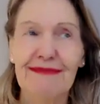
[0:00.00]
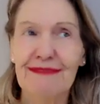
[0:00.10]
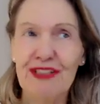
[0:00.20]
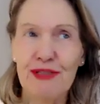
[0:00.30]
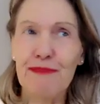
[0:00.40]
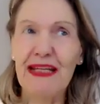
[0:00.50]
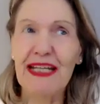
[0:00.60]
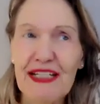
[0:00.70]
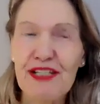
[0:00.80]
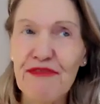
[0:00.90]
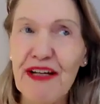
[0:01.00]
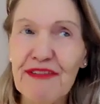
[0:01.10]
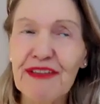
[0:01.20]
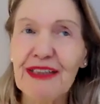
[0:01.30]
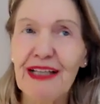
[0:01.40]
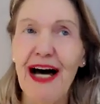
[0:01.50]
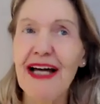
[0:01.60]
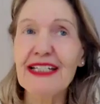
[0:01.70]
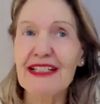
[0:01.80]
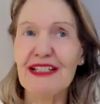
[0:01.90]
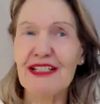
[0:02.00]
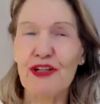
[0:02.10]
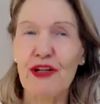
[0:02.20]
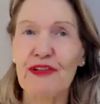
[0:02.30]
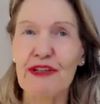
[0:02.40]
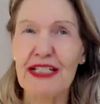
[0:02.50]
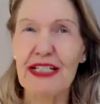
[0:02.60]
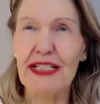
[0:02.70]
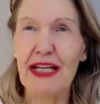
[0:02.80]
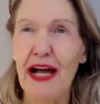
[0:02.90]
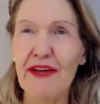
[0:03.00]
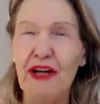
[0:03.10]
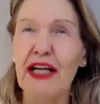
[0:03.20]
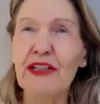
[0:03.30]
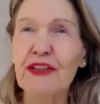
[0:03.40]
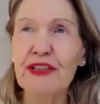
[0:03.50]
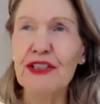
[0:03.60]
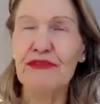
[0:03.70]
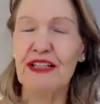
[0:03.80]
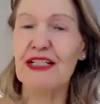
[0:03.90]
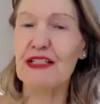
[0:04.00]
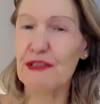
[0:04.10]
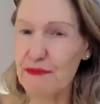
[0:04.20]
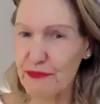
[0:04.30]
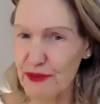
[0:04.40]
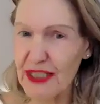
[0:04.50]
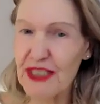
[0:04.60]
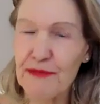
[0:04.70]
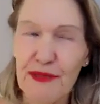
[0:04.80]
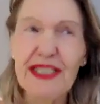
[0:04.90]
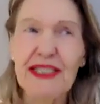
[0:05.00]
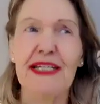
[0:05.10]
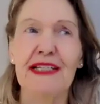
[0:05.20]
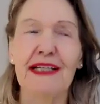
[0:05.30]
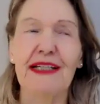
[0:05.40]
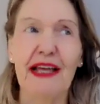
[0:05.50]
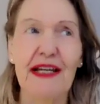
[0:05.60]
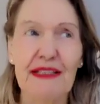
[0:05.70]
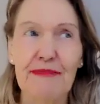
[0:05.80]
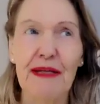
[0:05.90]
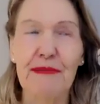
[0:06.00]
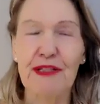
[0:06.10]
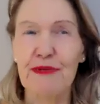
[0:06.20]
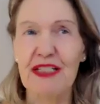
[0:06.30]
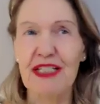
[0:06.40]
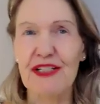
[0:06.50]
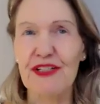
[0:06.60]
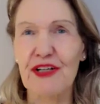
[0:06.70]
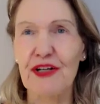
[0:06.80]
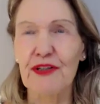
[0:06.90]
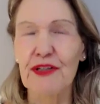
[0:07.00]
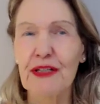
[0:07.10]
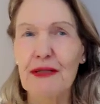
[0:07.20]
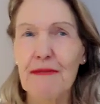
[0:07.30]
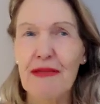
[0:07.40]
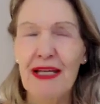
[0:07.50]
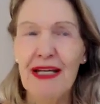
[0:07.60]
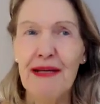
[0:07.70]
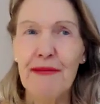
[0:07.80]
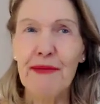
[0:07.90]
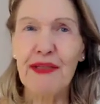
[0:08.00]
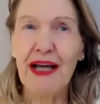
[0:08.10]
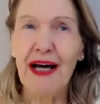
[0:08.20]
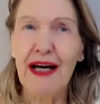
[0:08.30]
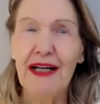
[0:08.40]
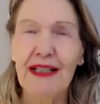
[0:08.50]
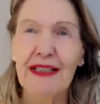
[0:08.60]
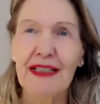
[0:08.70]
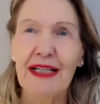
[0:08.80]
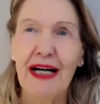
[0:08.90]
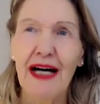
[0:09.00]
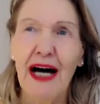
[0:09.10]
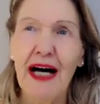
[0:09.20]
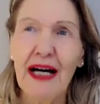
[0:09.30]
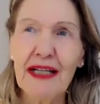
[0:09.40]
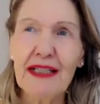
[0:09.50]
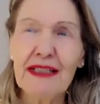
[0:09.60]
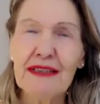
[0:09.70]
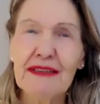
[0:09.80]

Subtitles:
in survival. I didn't tolerate it either. I couldn't have expressed it like that maybe 20 years ago. But I